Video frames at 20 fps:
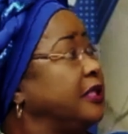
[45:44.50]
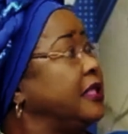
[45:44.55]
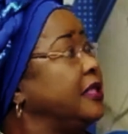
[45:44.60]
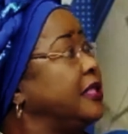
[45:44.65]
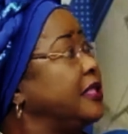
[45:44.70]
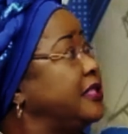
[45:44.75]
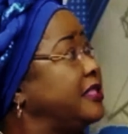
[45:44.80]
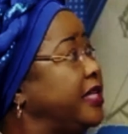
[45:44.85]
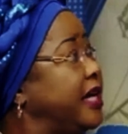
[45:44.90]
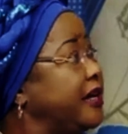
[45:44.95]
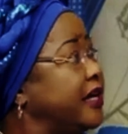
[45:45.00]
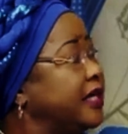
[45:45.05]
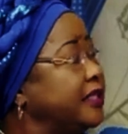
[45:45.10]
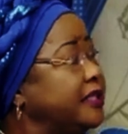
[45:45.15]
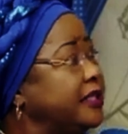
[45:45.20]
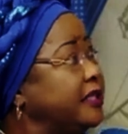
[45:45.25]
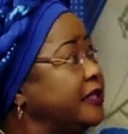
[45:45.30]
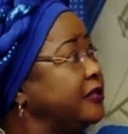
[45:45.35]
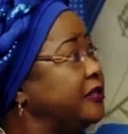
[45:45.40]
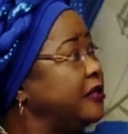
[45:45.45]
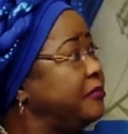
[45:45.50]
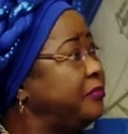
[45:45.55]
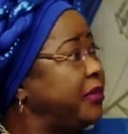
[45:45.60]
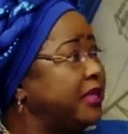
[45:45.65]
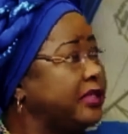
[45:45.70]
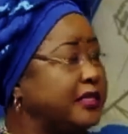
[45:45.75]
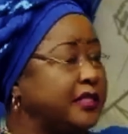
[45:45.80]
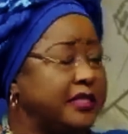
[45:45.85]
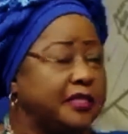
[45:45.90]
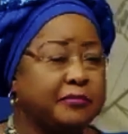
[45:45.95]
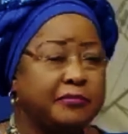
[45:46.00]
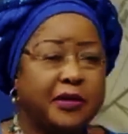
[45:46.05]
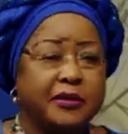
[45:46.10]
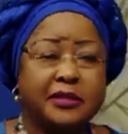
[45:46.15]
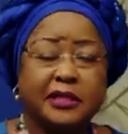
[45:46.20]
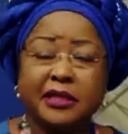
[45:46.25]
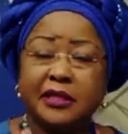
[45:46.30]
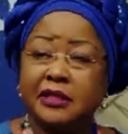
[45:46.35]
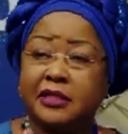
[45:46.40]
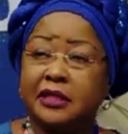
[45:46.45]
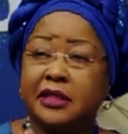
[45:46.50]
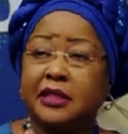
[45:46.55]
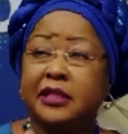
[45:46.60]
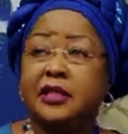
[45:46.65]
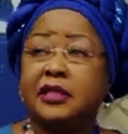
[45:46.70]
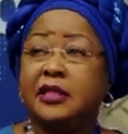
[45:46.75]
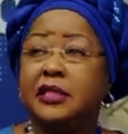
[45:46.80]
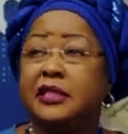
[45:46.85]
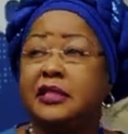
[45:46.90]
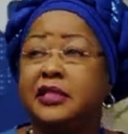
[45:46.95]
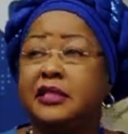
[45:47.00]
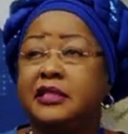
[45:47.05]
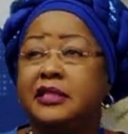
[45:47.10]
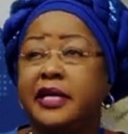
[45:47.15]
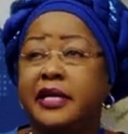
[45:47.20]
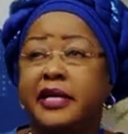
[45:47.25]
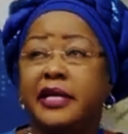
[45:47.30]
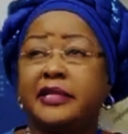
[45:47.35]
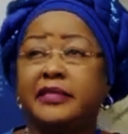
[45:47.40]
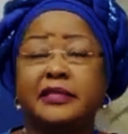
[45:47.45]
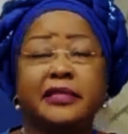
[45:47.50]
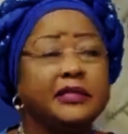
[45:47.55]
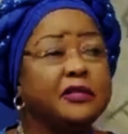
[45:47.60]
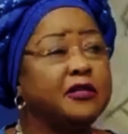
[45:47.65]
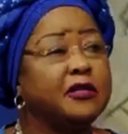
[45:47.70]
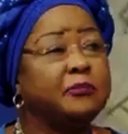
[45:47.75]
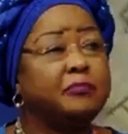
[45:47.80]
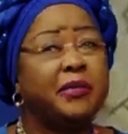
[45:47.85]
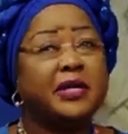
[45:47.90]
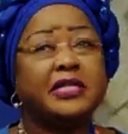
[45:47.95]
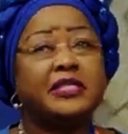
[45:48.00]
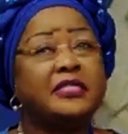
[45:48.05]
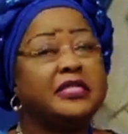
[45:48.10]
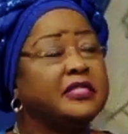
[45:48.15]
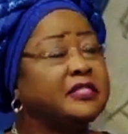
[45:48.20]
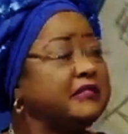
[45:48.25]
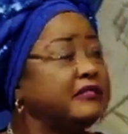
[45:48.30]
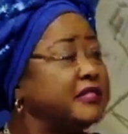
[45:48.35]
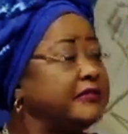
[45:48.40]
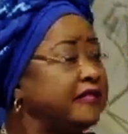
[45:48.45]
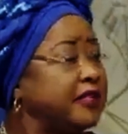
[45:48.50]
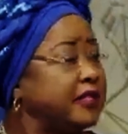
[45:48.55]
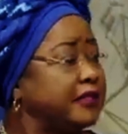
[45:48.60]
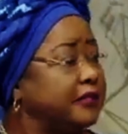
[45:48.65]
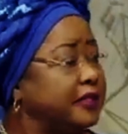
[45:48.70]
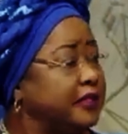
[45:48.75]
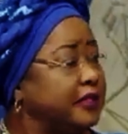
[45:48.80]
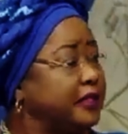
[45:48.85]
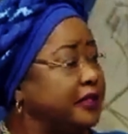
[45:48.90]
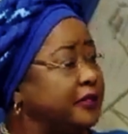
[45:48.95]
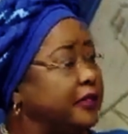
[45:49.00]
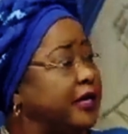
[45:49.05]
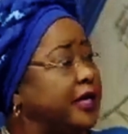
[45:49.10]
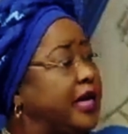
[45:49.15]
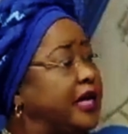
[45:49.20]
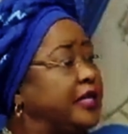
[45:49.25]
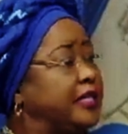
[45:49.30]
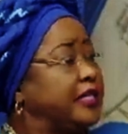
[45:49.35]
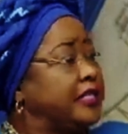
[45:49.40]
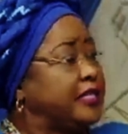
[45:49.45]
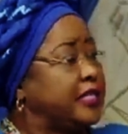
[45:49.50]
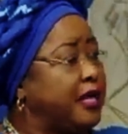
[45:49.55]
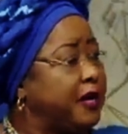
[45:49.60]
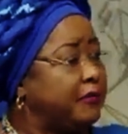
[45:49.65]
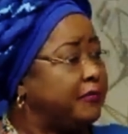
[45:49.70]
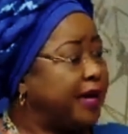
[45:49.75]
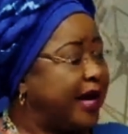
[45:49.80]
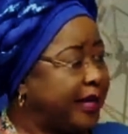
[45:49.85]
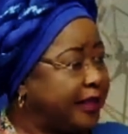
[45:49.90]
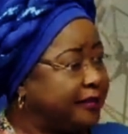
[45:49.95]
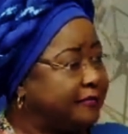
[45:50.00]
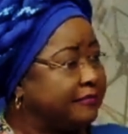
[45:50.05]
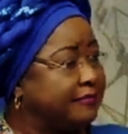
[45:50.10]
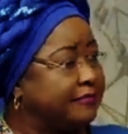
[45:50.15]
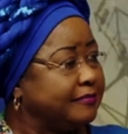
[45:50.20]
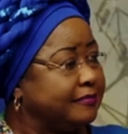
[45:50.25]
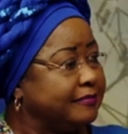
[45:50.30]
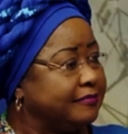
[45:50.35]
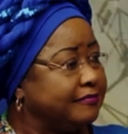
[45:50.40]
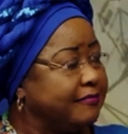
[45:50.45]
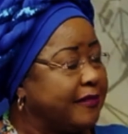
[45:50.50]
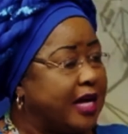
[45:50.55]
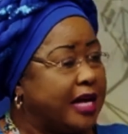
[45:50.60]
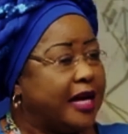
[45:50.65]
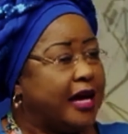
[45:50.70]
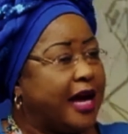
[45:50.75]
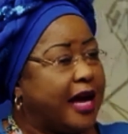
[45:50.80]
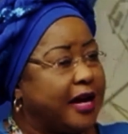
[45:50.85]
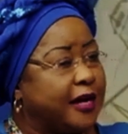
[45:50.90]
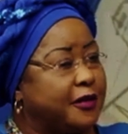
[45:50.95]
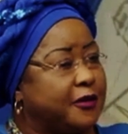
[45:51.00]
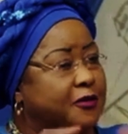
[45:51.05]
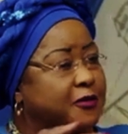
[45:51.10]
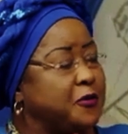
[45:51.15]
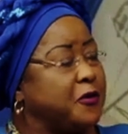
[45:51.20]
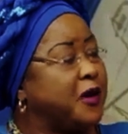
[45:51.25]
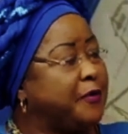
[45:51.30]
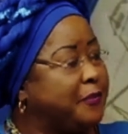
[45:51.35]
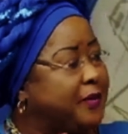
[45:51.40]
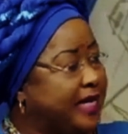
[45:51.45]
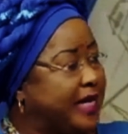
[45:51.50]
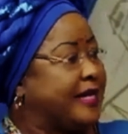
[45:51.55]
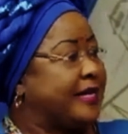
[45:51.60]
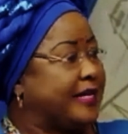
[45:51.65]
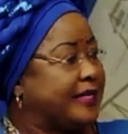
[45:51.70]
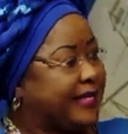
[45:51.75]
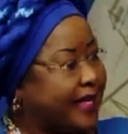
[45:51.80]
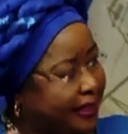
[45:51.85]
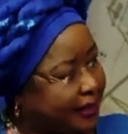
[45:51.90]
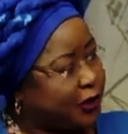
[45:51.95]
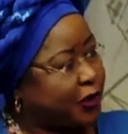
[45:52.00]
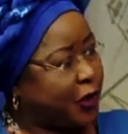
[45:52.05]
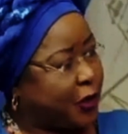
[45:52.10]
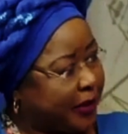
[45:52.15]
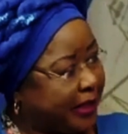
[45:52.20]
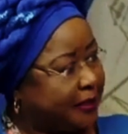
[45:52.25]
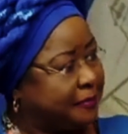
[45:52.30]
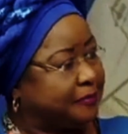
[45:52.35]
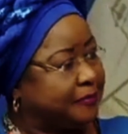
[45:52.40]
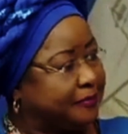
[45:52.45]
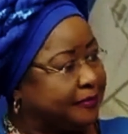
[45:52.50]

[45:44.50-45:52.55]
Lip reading: In this direction, go past this mountain. In this direction, go past this river. Your land is now mine. I grew up hearing that story.